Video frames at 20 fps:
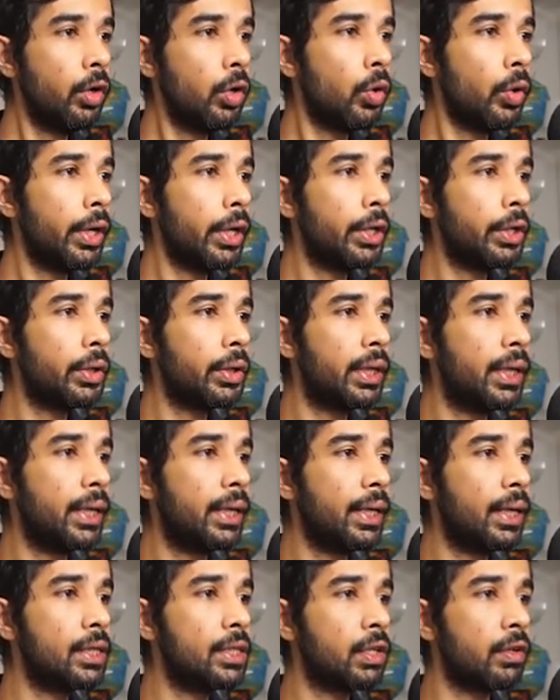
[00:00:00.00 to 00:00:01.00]
going into
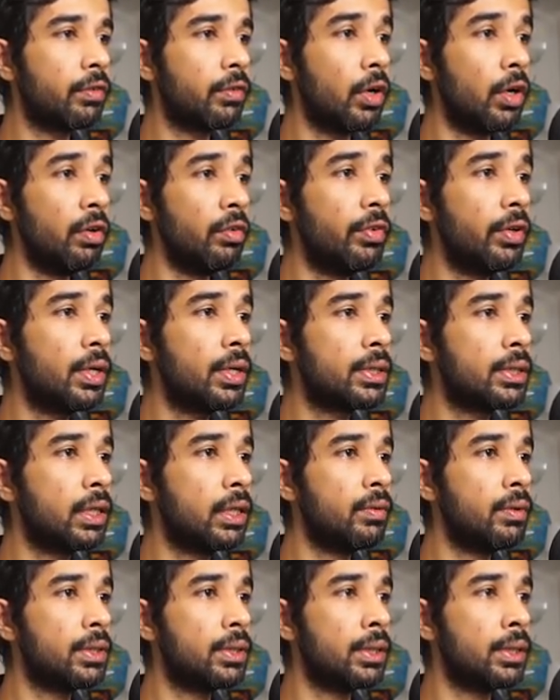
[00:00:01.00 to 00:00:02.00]
details of configure
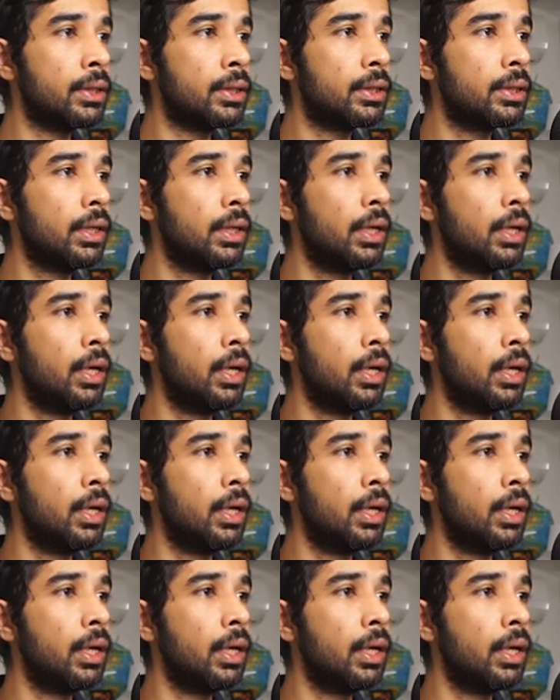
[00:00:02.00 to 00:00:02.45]
services,